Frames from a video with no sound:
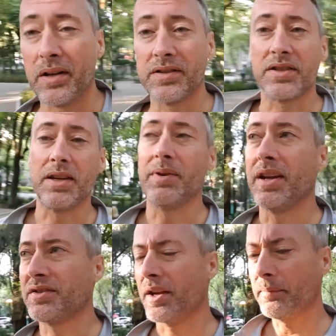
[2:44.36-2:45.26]
on Steemit
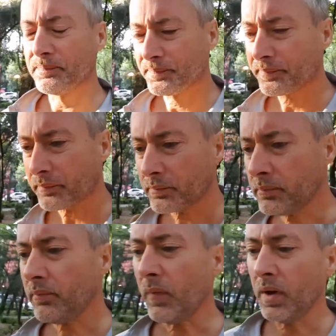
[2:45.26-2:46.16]
yesterday.
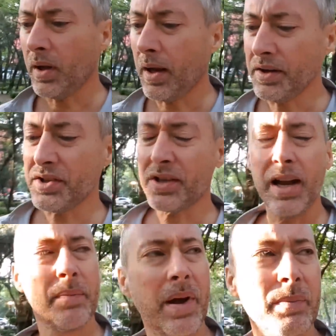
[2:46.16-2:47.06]
And it just
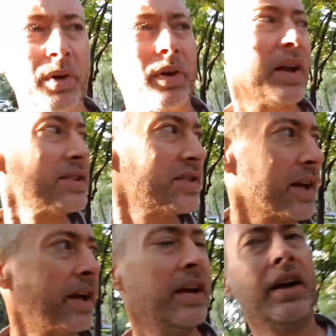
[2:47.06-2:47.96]
kind of made me realize, it's
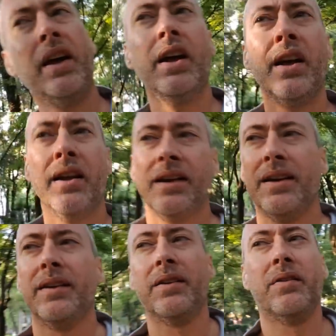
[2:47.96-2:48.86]
like,
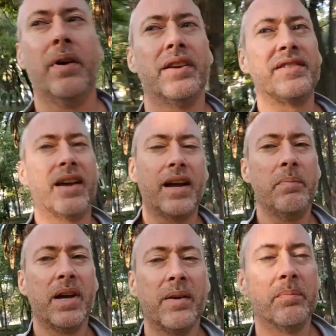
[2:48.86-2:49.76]
wait a sec,
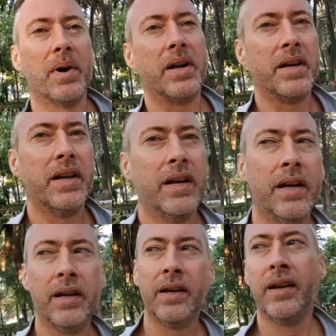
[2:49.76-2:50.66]
I'm making money
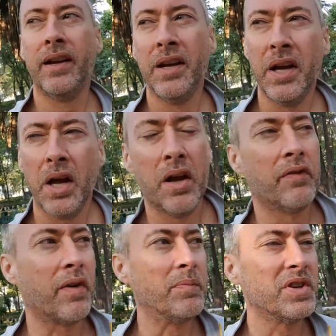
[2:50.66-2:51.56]

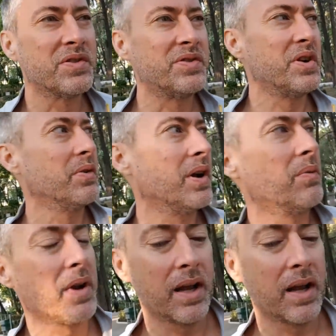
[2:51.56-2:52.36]
from just doing what